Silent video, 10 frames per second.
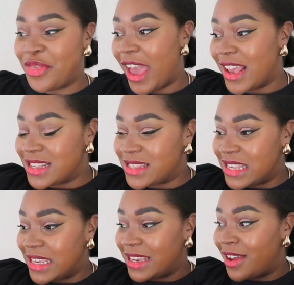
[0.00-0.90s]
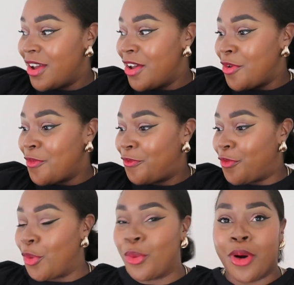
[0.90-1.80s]
That is the
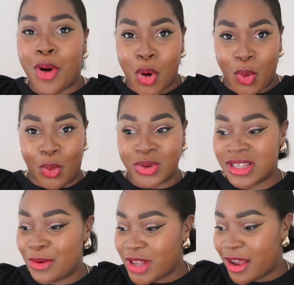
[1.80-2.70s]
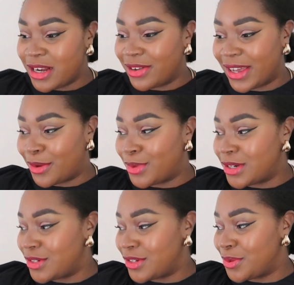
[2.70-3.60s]
full haul. So there was only like
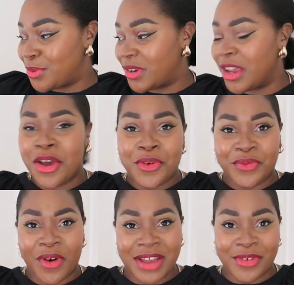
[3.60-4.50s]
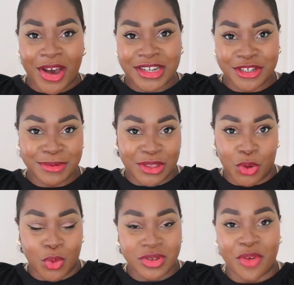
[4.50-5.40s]
5 items in
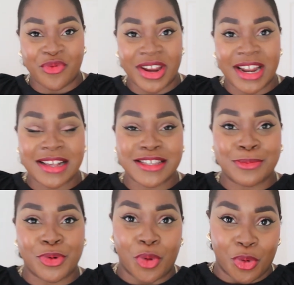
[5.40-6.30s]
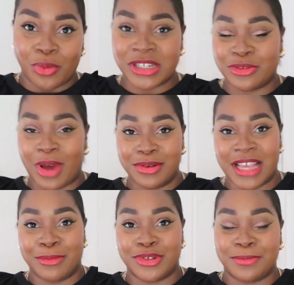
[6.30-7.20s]
the haul, so really small haul, which is why I was
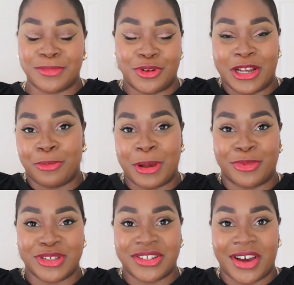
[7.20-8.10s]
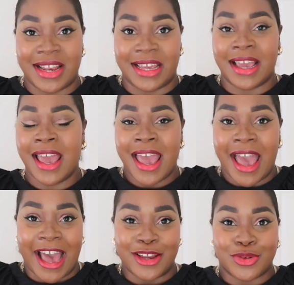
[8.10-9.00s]
able to do a little bit more styling
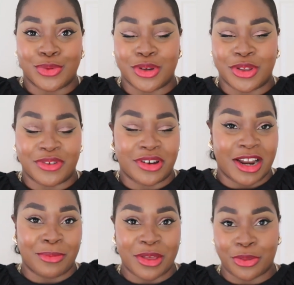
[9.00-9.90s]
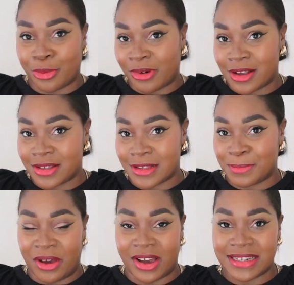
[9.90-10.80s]
and talk you through kind of my thought process
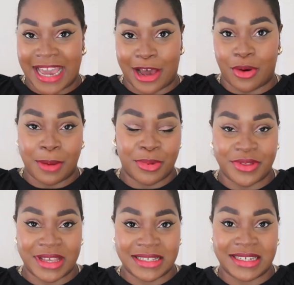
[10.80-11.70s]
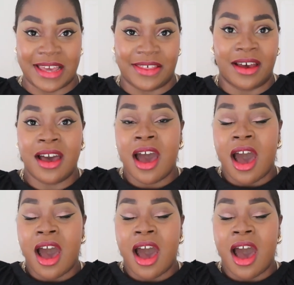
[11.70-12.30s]
behind how I put things together.